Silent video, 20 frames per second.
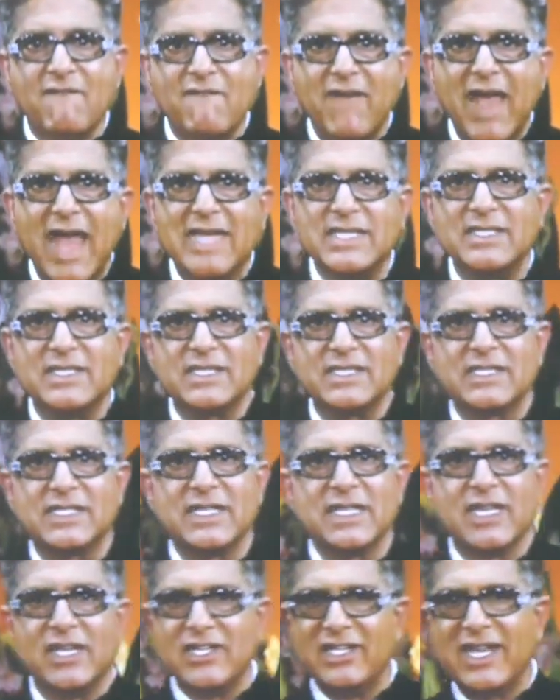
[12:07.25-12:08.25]

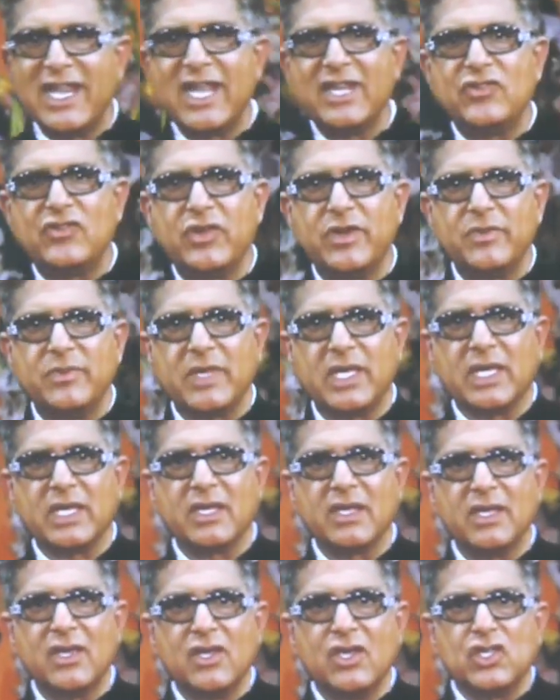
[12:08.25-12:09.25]
fantasy and daydreaming,
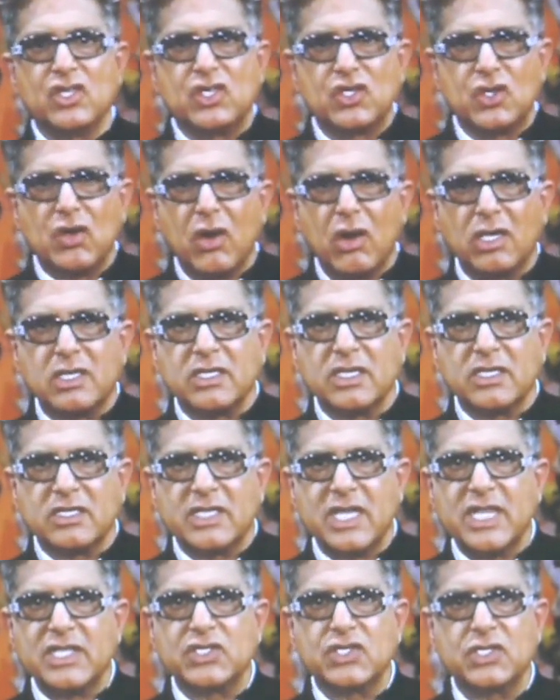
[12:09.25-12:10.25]
short
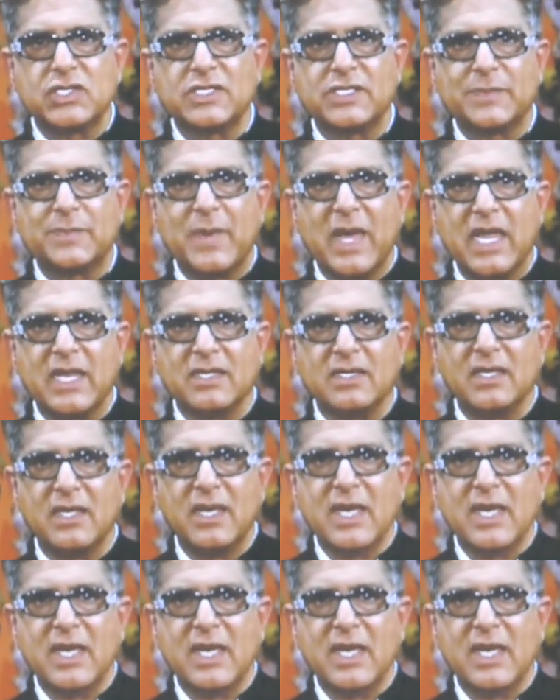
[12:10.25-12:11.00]
attention span,